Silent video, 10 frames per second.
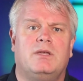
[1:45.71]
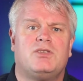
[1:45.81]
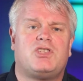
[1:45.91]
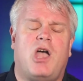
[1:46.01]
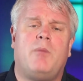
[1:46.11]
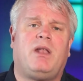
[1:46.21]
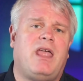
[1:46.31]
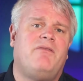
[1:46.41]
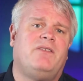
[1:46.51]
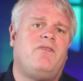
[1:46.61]
Psalm
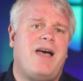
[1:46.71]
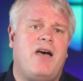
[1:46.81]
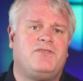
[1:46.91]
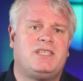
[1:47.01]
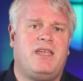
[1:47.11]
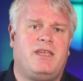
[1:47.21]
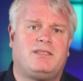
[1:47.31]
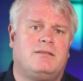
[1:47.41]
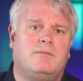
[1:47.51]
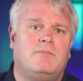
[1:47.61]
11:5
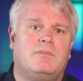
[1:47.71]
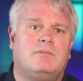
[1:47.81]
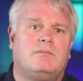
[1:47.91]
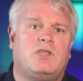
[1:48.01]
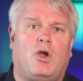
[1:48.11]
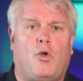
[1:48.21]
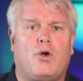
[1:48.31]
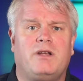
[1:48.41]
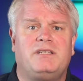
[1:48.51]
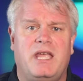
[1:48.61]
says, "The
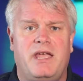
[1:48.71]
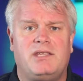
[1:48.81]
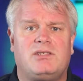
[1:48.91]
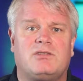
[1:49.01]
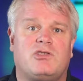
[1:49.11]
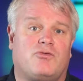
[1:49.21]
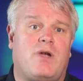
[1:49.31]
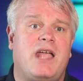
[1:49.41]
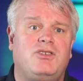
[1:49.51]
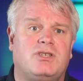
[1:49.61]
Lord tests the
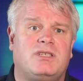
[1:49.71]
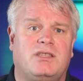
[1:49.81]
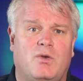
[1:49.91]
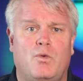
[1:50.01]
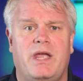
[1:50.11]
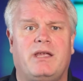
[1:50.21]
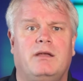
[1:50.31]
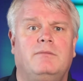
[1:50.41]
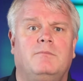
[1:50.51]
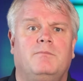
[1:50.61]
righteous and the
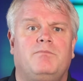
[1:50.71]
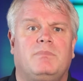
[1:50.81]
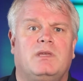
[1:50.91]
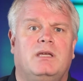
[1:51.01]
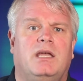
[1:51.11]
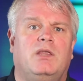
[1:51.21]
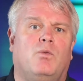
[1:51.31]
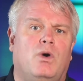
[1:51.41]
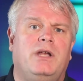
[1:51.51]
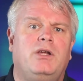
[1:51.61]
wicked, and the
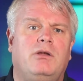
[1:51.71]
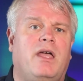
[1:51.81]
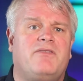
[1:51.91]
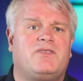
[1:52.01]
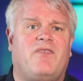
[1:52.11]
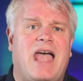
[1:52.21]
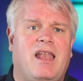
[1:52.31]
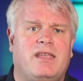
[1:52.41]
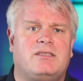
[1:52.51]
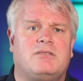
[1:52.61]
one who loves
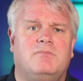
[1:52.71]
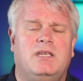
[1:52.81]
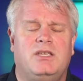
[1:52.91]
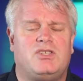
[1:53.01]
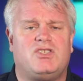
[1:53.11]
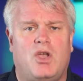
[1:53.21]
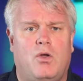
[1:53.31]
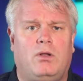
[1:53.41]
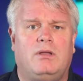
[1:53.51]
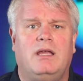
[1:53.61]
violence, his
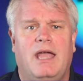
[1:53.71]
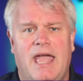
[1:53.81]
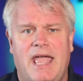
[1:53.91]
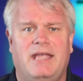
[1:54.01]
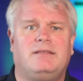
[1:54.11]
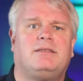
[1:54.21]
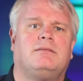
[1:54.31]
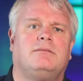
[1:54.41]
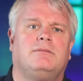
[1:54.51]
soul hates."